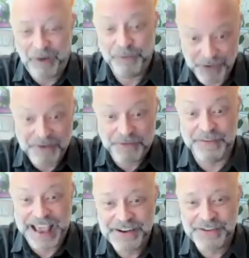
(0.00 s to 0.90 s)
oh, right in front
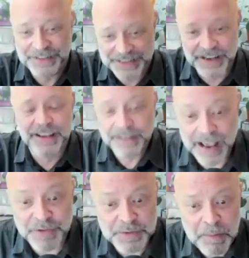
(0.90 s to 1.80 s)
of the entrance,
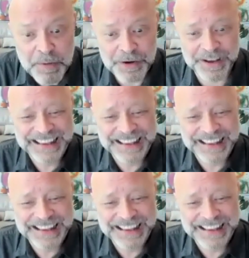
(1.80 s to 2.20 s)
there was my book.